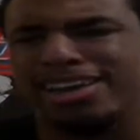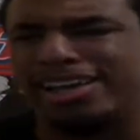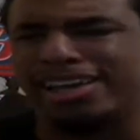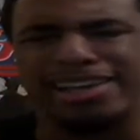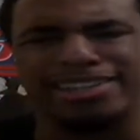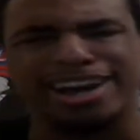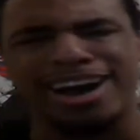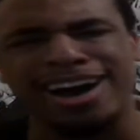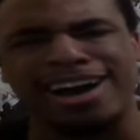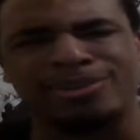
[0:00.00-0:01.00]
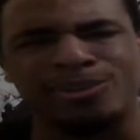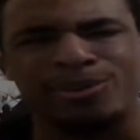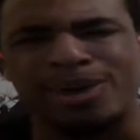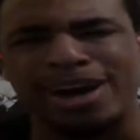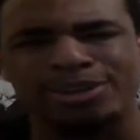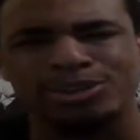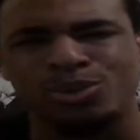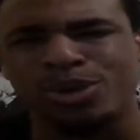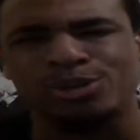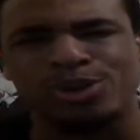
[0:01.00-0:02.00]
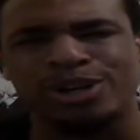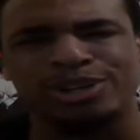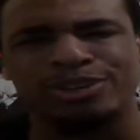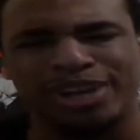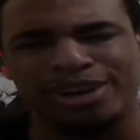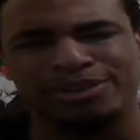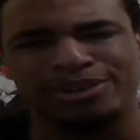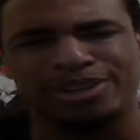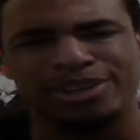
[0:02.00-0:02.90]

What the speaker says: Why are there toys walking around?